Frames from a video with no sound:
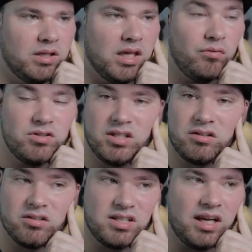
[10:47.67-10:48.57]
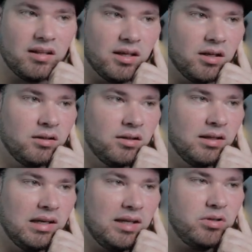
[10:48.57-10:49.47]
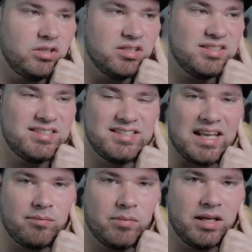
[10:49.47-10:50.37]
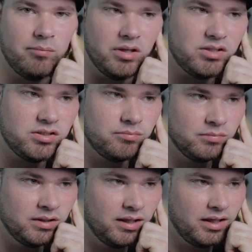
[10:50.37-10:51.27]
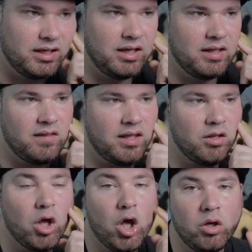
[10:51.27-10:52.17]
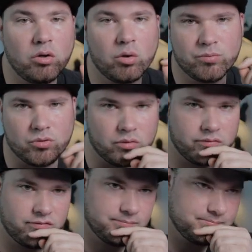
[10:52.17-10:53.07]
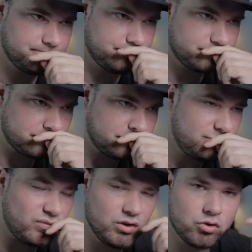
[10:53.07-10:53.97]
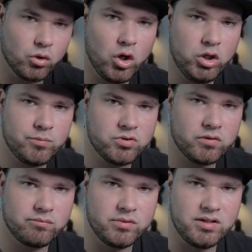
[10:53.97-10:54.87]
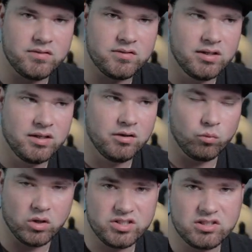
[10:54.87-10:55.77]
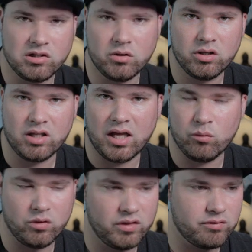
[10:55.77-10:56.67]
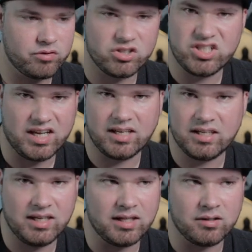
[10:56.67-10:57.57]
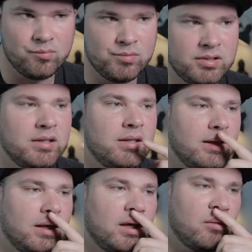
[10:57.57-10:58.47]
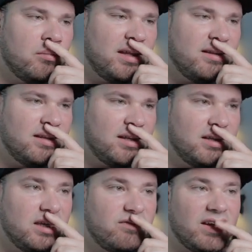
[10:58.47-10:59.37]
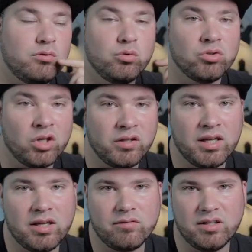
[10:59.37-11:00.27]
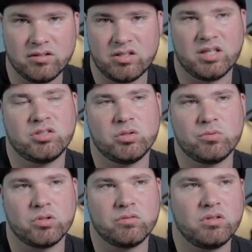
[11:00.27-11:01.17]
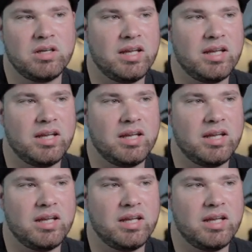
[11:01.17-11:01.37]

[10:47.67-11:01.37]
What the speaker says: if it's intersecting, let me just set my image. And then unobserve. So unobserve means once it's loaded, I will never check it again. And then if I do not have intersection observer,